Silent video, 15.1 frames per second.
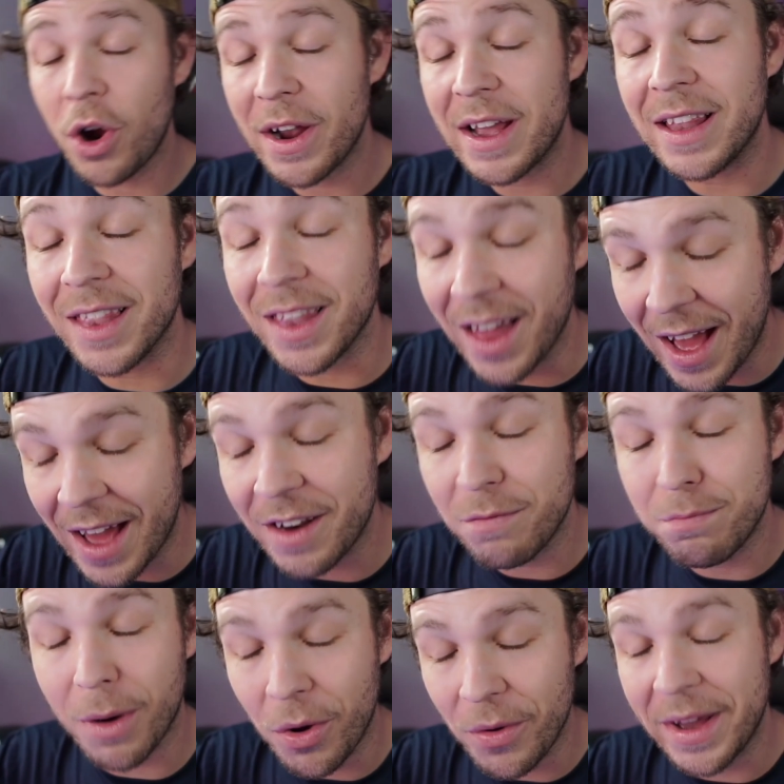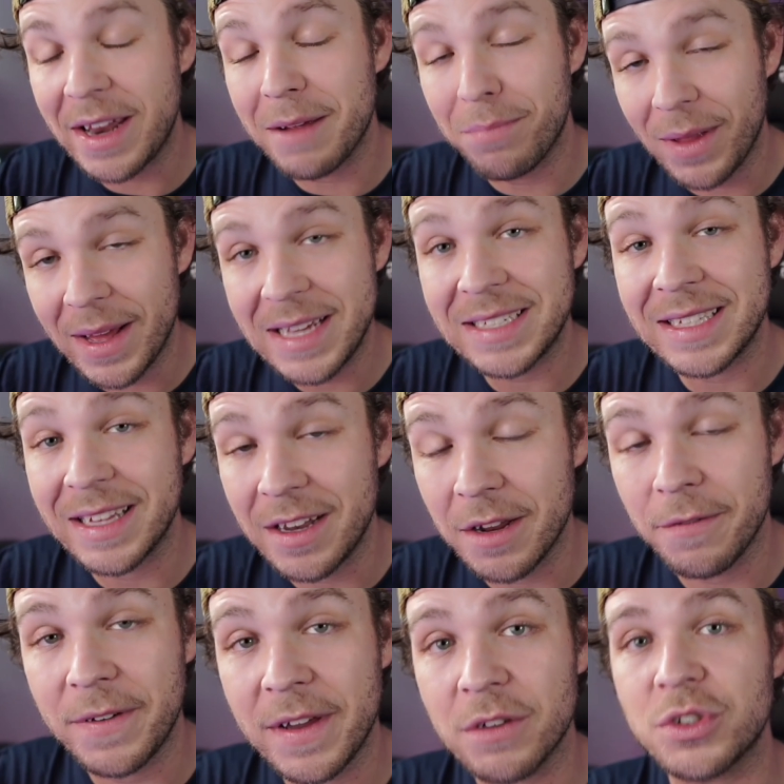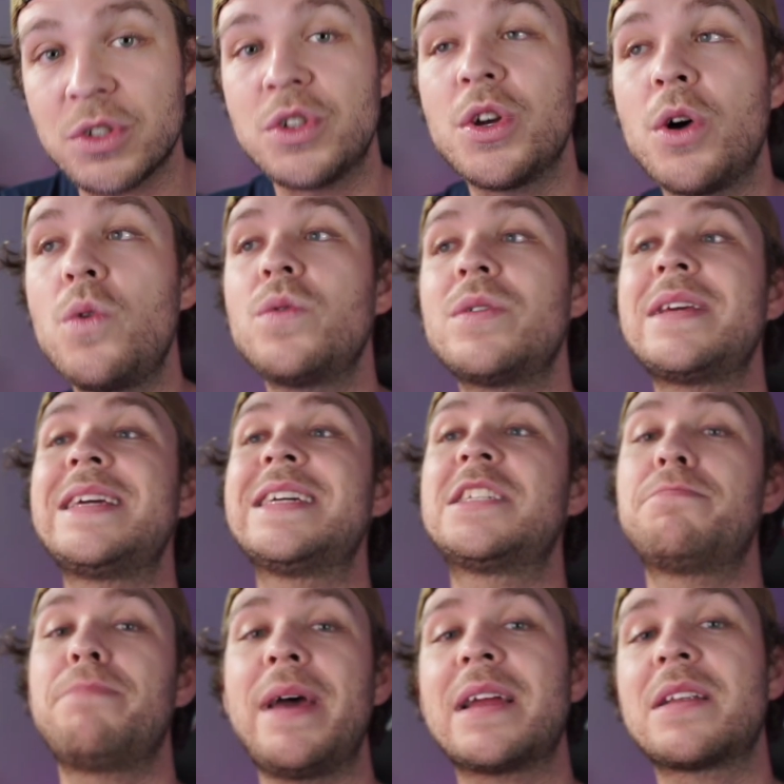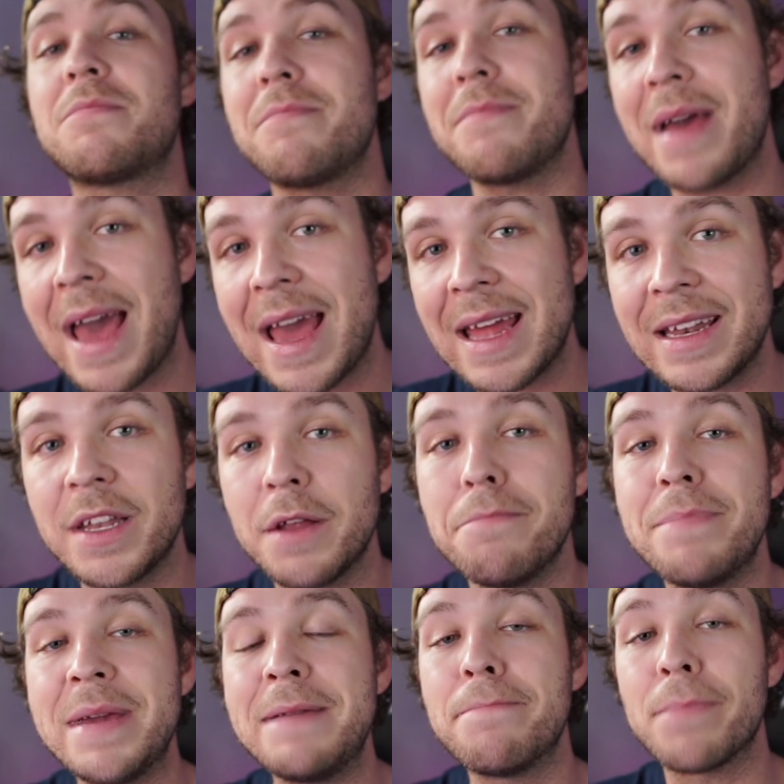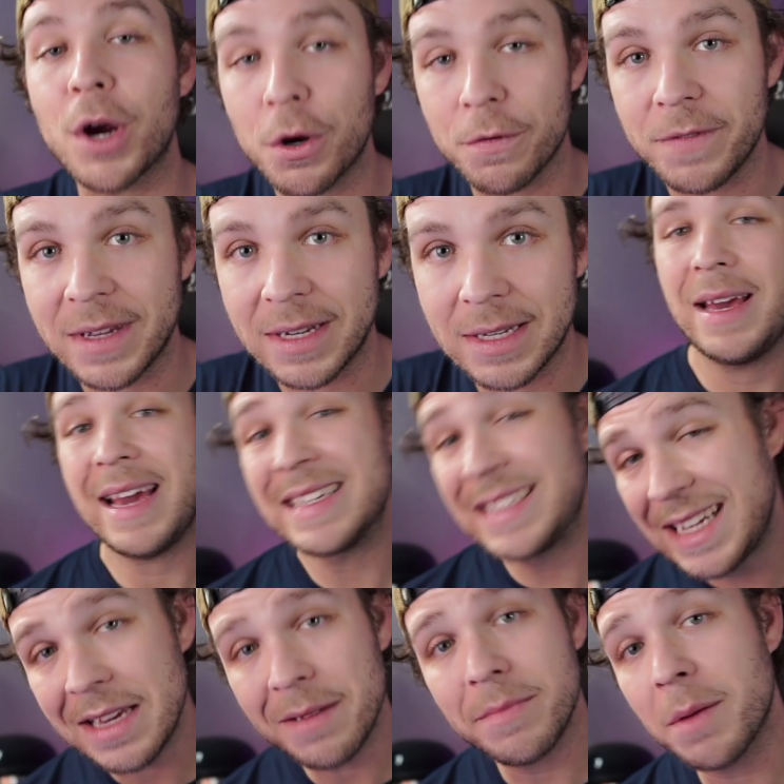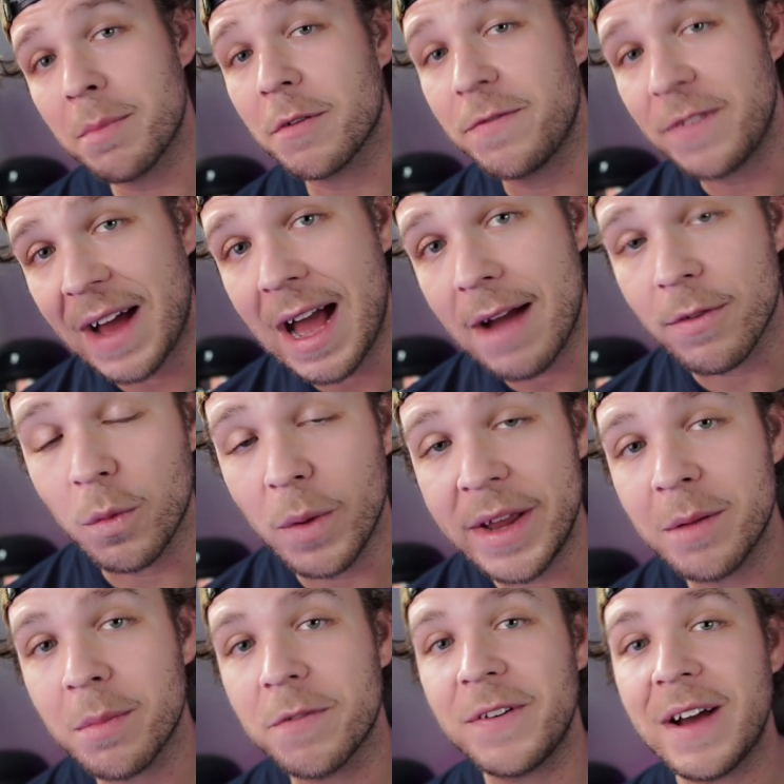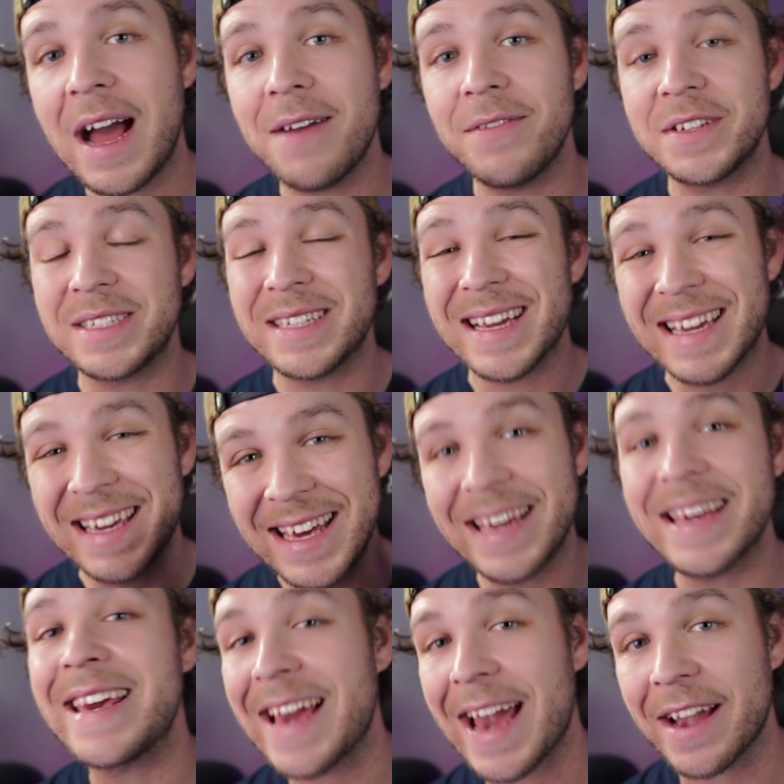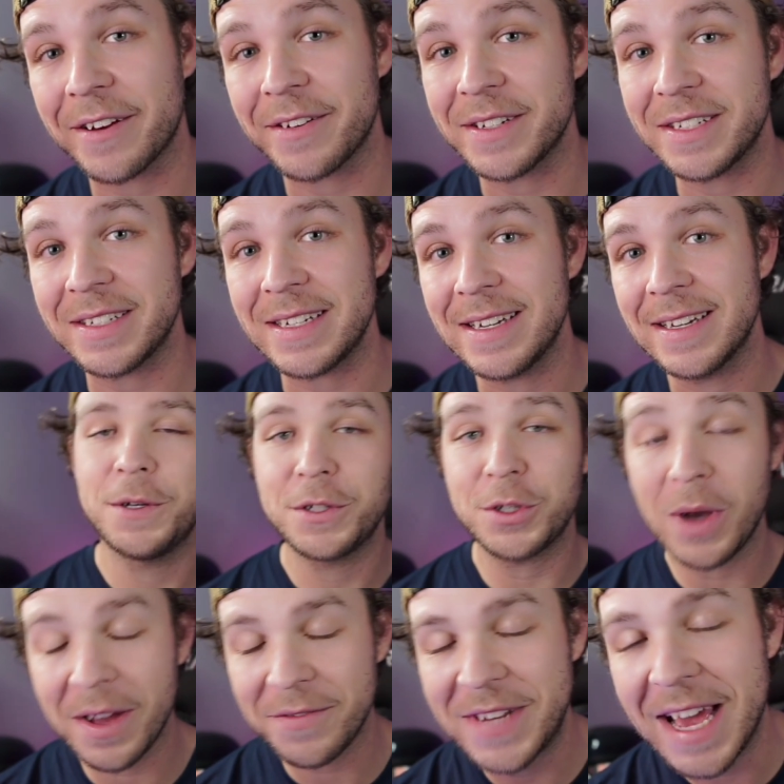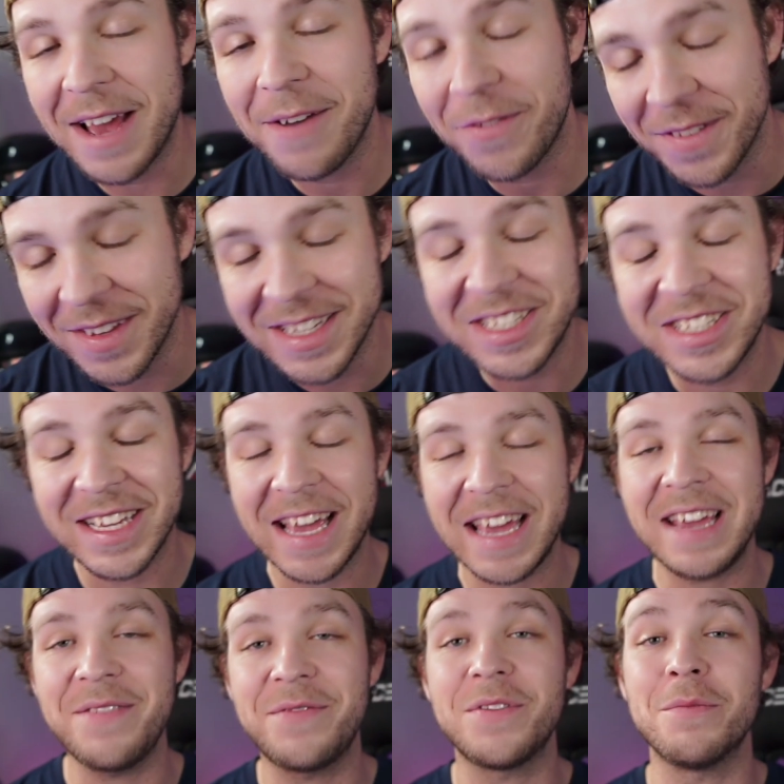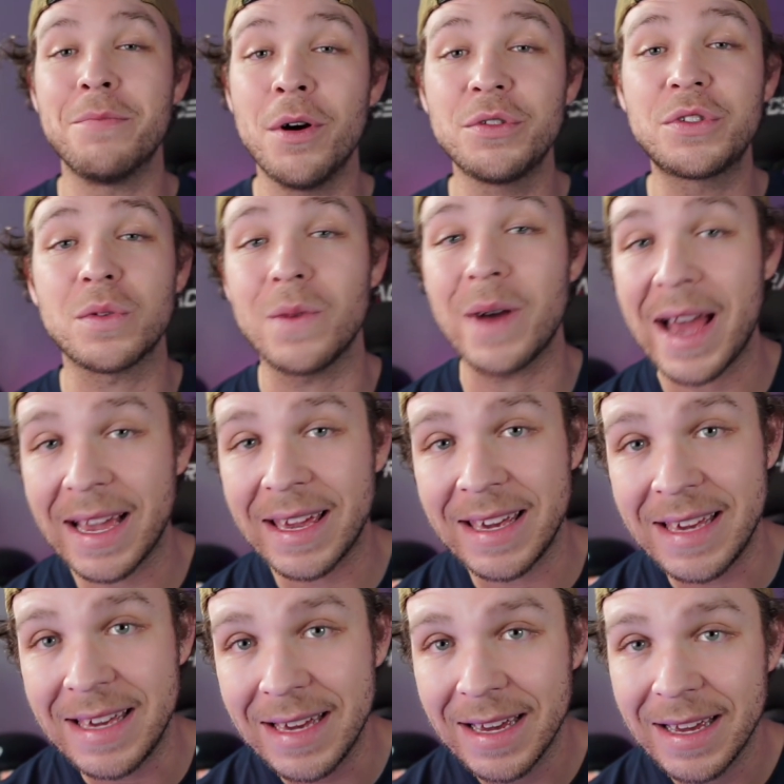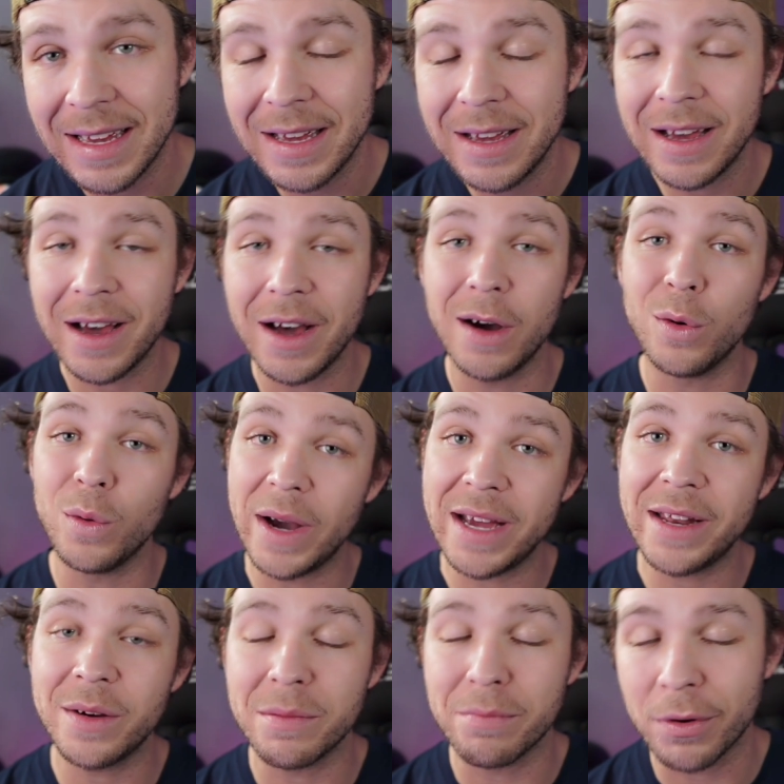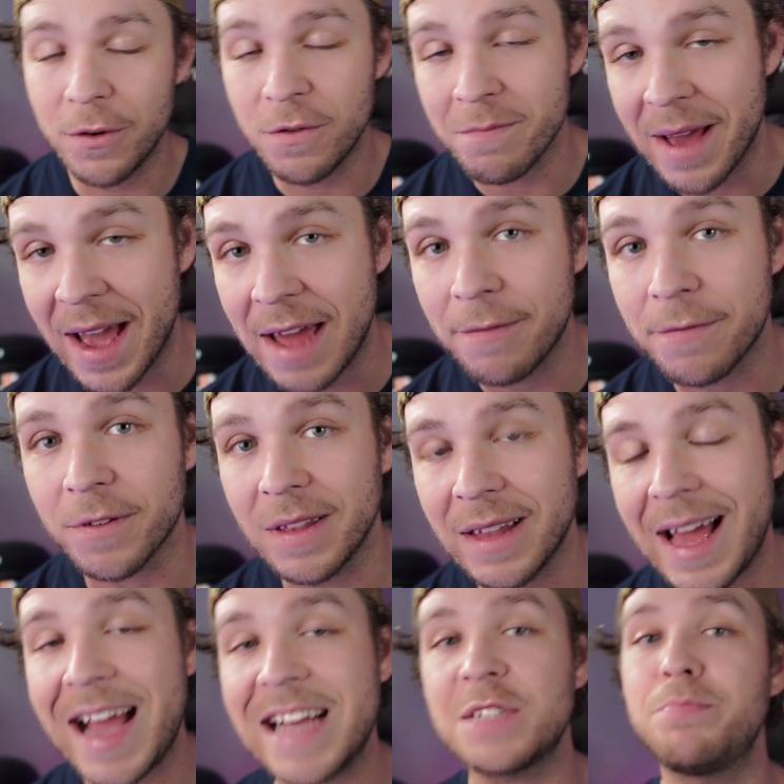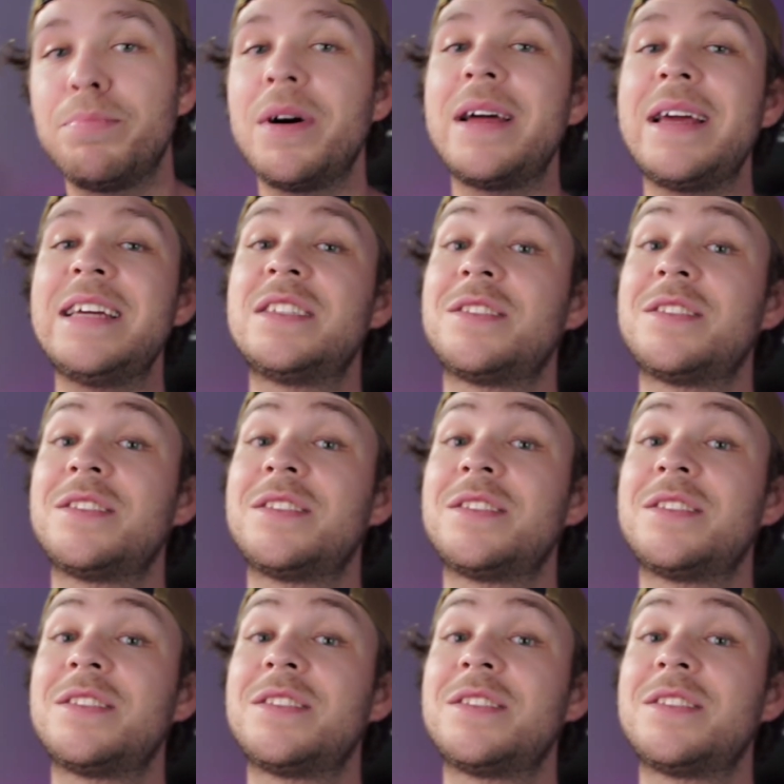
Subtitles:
a lot of boneheaded plays in the NFL, so don't expect Madden to be perfect. And tip number 5, or way number 5, is kicking accuracy. So I've definitely saved the most wacky way to improve Madden for last, but it's